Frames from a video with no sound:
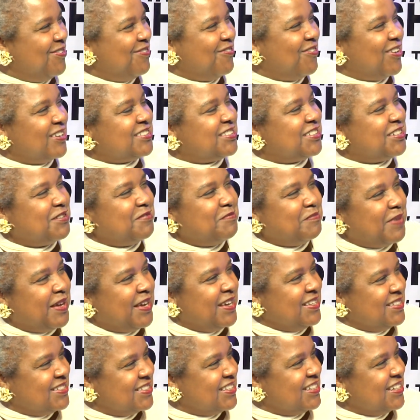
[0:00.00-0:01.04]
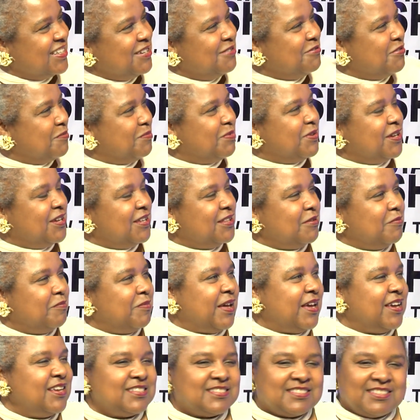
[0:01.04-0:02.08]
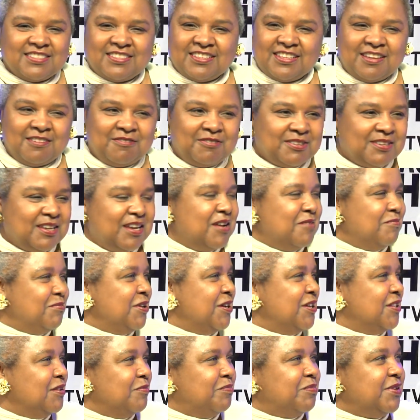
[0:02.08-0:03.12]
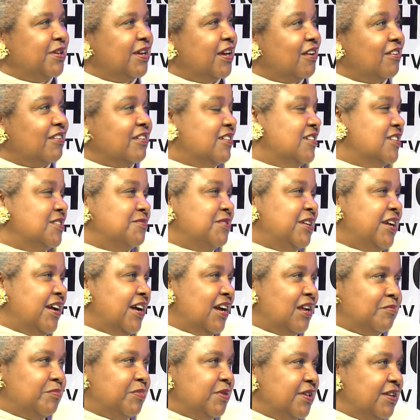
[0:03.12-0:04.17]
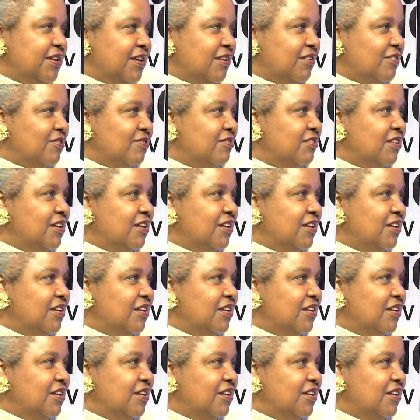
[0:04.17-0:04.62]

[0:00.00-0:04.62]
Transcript: Wash tub bass, and he would play the bass, and they would play the piano because we had piano,